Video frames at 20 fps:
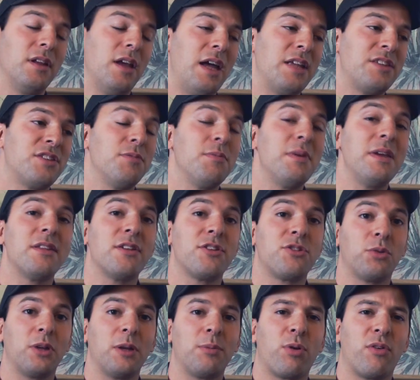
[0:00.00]
And to me,
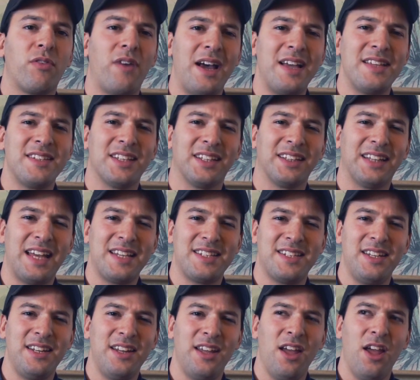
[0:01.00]
this really provides a
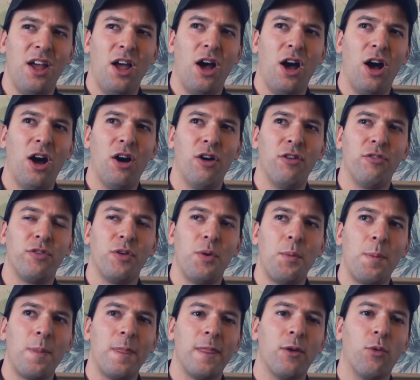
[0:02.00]
lesson of
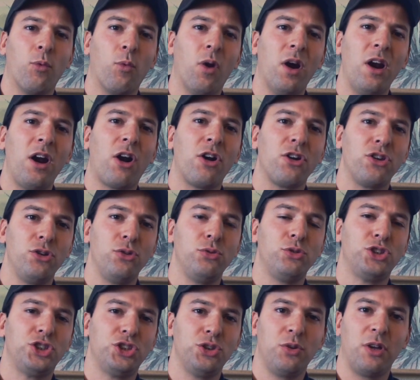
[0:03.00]
what are you
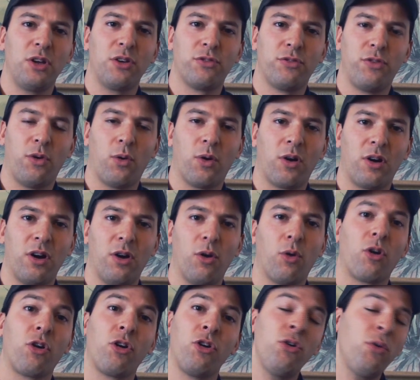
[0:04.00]
shooting for,
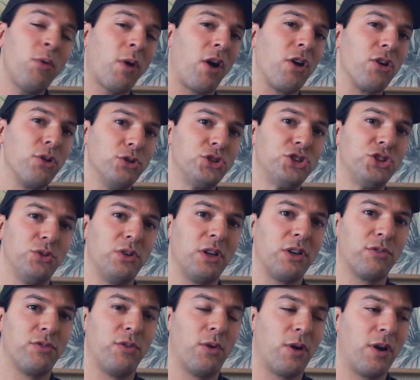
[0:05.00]
or who are you
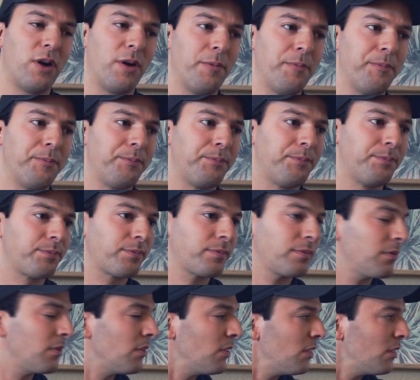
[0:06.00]
shooting for?
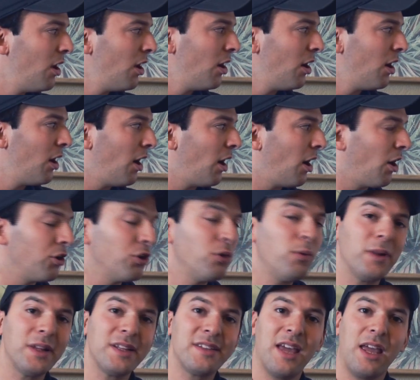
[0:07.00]
Are you
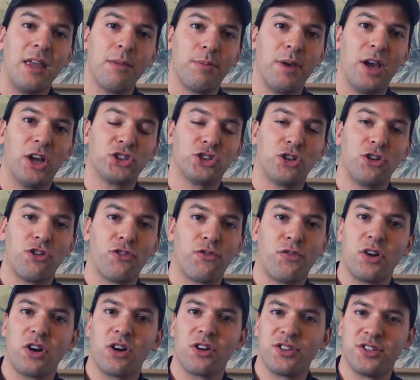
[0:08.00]
really taking pictures
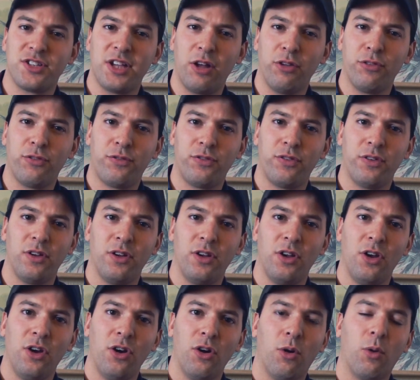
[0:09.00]
for yourself,
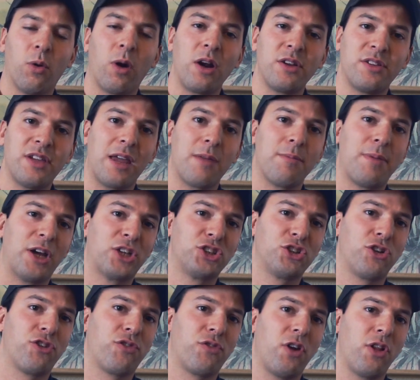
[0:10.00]
or are you taking
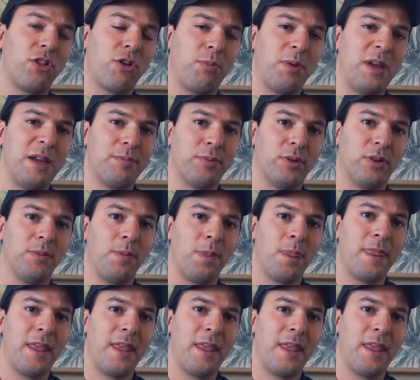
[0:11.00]
pictures for other people?